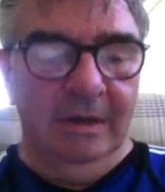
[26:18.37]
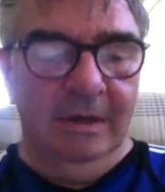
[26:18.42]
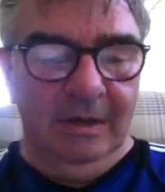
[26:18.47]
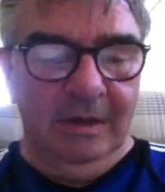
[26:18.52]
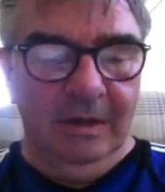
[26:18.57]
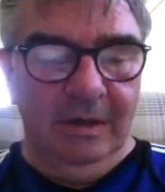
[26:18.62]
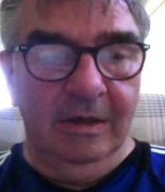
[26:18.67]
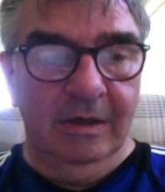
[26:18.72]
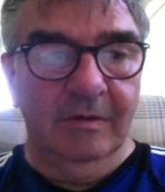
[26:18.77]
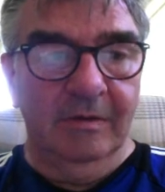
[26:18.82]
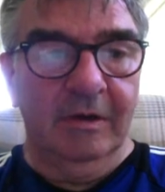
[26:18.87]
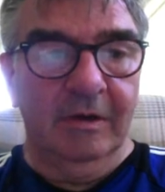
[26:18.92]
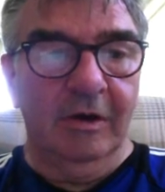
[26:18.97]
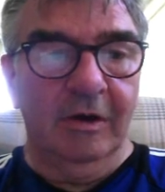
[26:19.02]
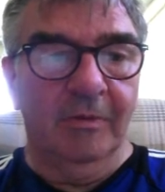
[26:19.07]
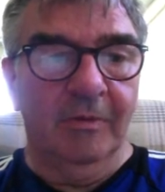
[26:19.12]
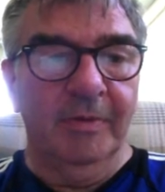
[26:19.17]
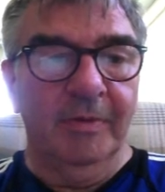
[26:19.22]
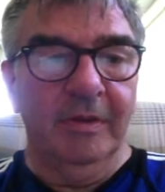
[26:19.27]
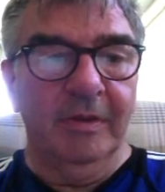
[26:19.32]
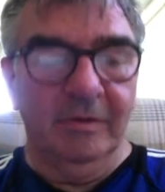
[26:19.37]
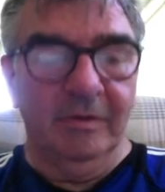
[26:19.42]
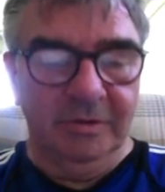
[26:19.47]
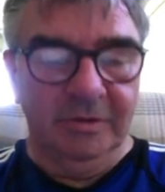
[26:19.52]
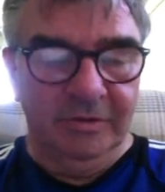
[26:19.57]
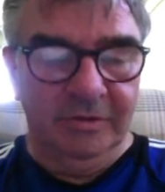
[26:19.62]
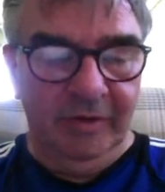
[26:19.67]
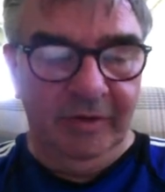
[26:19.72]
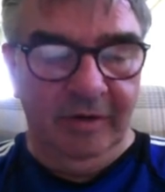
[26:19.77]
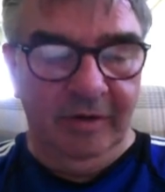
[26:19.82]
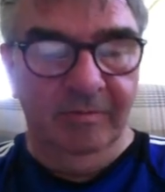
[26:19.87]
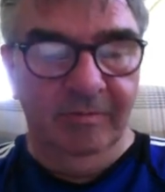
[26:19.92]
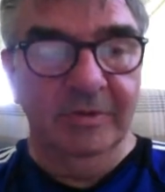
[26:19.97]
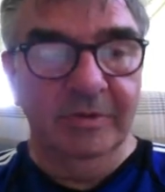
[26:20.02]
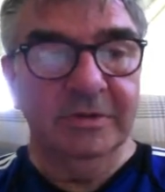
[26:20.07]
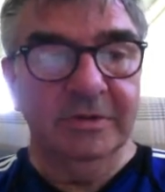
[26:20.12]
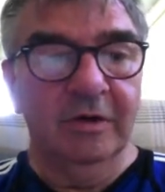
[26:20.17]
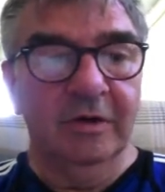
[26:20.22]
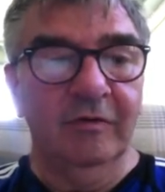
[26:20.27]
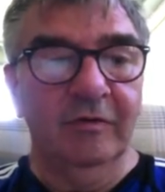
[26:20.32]
and copy those three numbers
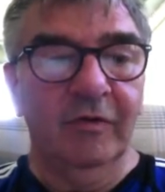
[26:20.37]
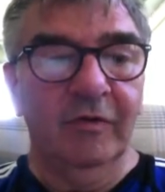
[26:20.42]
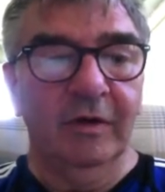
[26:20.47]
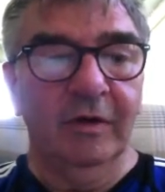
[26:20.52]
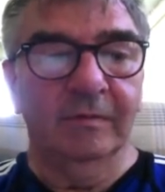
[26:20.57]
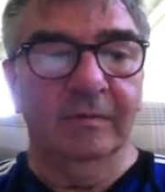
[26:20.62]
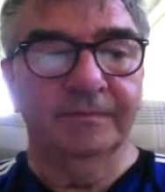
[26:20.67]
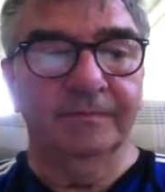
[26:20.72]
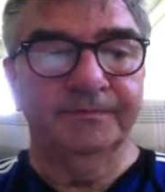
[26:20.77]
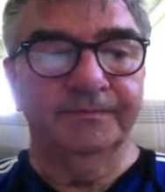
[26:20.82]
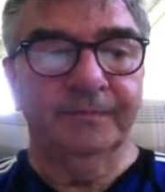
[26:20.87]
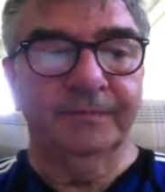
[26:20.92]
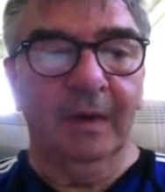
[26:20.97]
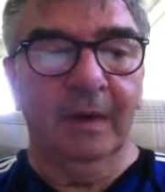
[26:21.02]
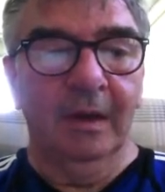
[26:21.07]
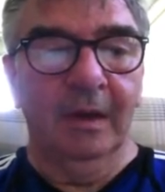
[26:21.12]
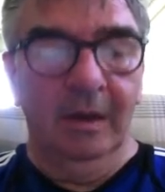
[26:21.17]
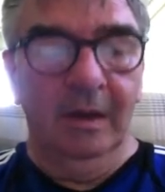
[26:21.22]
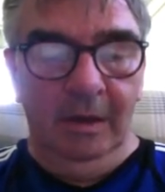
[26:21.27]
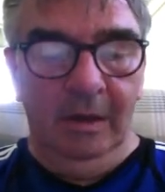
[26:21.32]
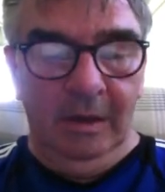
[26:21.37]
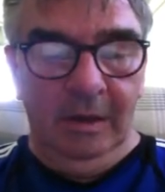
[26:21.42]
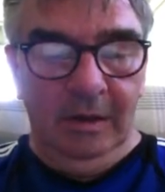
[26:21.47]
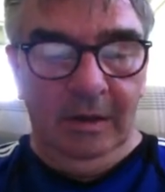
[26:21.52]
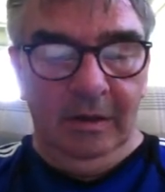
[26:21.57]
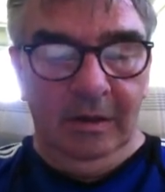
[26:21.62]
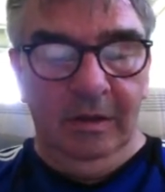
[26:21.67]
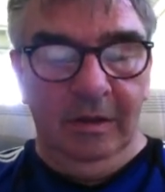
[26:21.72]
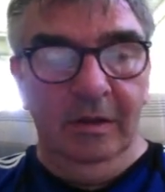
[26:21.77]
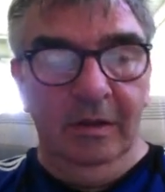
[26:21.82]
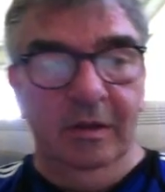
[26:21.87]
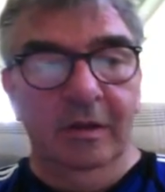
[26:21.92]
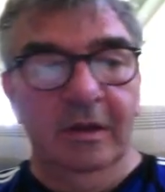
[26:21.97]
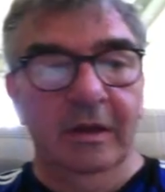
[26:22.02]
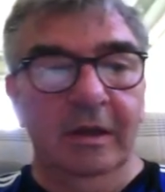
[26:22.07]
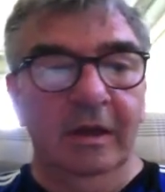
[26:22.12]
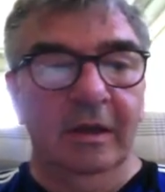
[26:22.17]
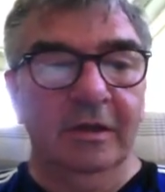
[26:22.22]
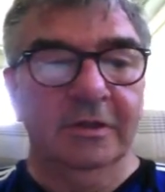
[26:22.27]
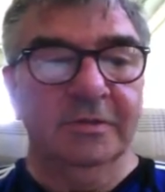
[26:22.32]
over.
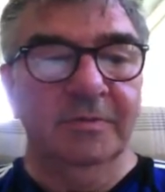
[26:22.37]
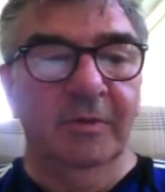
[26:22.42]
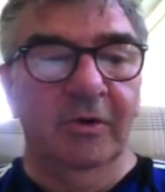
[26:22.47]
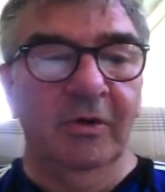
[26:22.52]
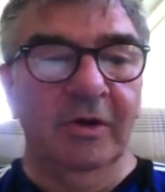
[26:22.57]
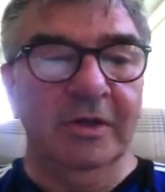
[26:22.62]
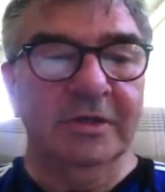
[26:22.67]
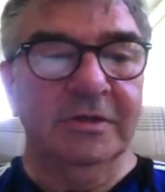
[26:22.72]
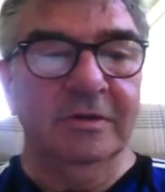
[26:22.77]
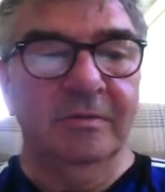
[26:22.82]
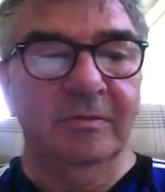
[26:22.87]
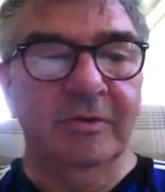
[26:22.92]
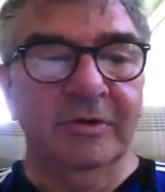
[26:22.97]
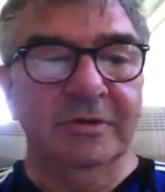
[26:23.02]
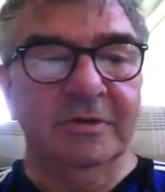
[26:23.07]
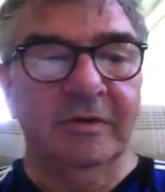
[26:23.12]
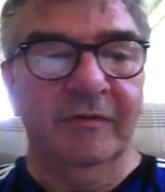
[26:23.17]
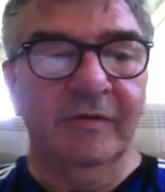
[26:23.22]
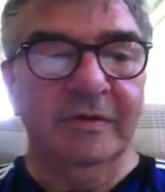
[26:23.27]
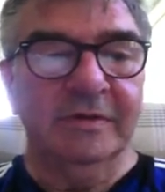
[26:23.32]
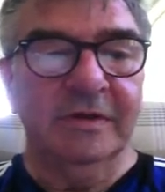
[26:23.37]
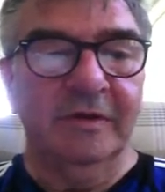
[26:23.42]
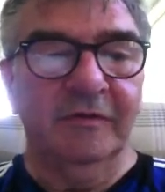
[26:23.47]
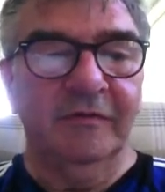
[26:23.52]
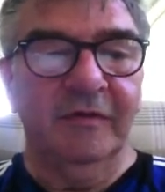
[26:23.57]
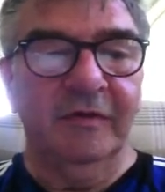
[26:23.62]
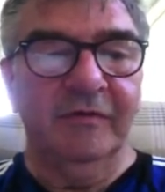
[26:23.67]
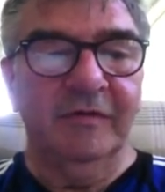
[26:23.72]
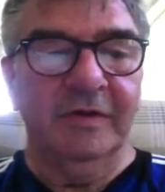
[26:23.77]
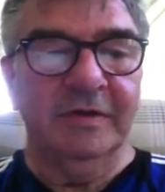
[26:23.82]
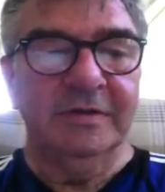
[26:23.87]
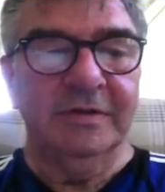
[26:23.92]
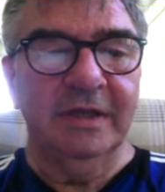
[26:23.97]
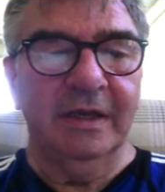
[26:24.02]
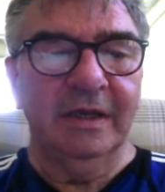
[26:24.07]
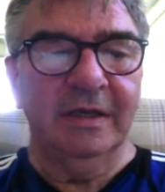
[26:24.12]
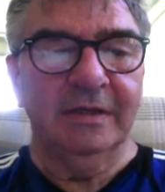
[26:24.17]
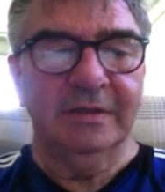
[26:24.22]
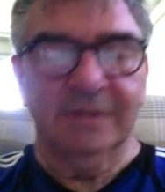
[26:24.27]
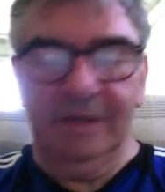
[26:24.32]
The smallest number is obviously
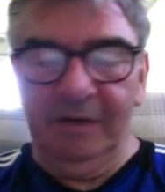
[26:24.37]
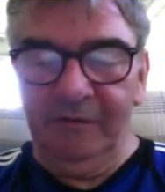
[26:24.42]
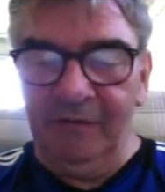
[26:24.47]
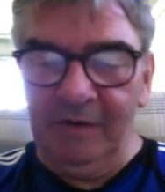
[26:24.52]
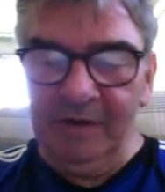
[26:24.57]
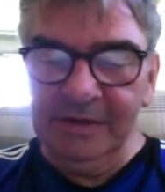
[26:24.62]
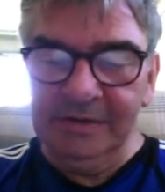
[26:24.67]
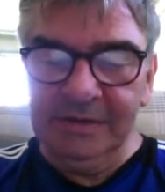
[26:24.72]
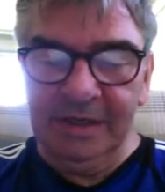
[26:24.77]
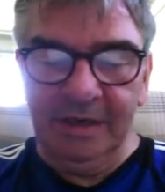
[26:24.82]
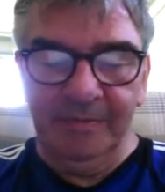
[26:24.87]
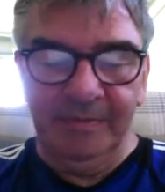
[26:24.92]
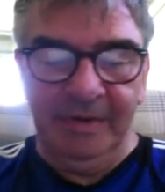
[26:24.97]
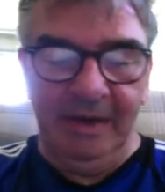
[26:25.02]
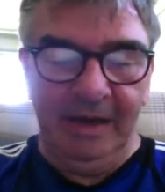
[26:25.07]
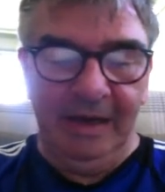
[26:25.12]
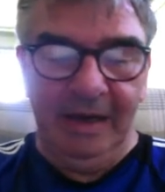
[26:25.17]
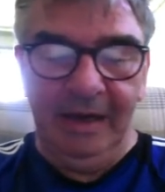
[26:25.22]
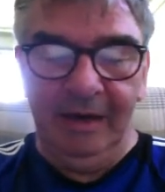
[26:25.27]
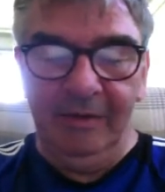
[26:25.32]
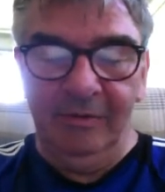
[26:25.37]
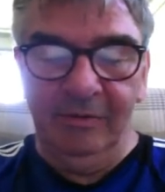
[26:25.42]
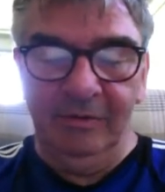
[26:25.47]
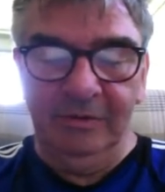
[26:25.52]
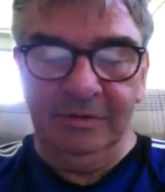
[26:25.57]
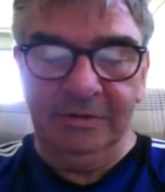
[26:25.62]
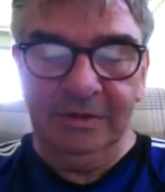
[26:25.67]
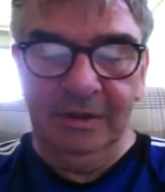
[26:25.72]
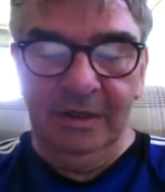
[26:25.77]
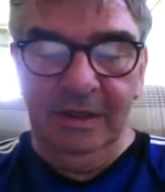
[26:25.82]
56. If I type in equals